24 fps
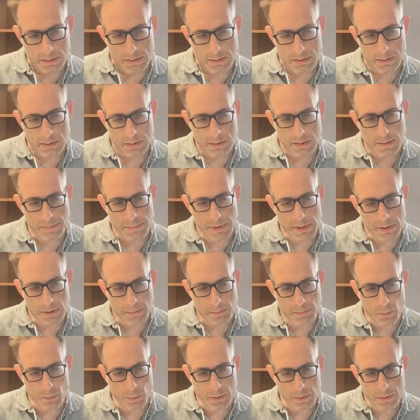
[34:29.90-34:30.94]
Give me an
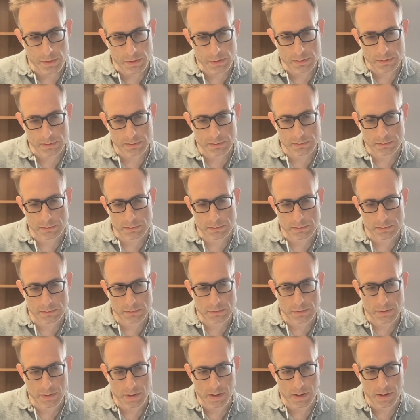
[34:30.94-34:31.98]
important
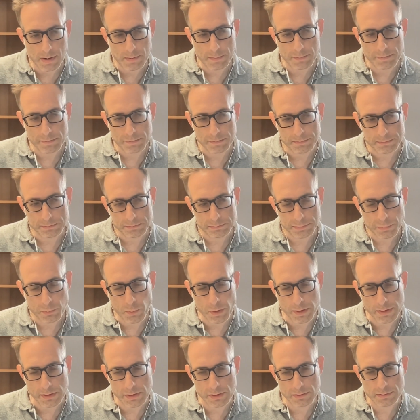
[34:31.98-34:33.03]

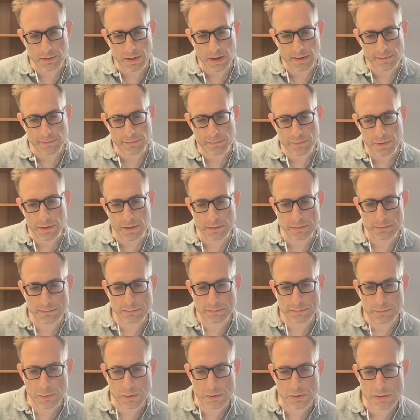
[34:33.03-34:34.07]
point in your life where
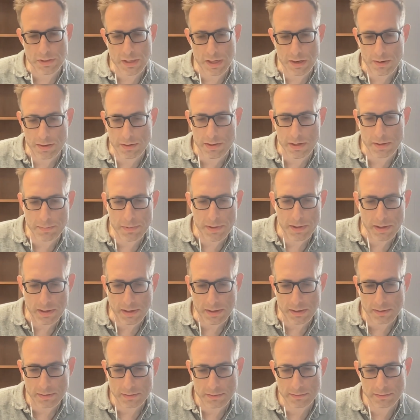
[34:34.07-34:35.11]
serendipity
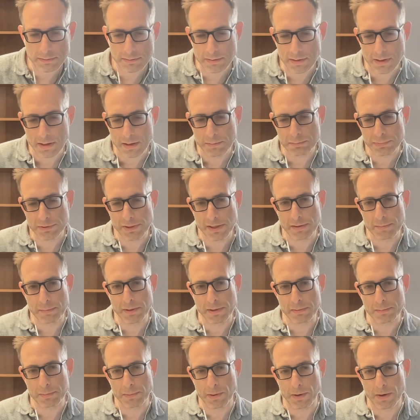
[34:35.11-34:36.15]
played a
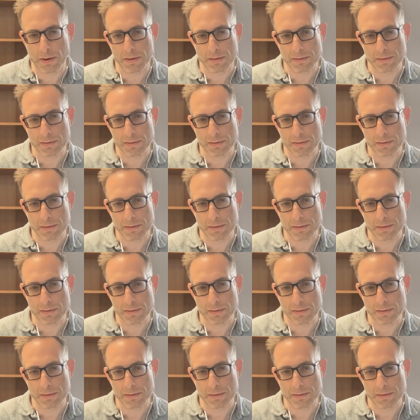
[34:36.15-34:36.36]
big part.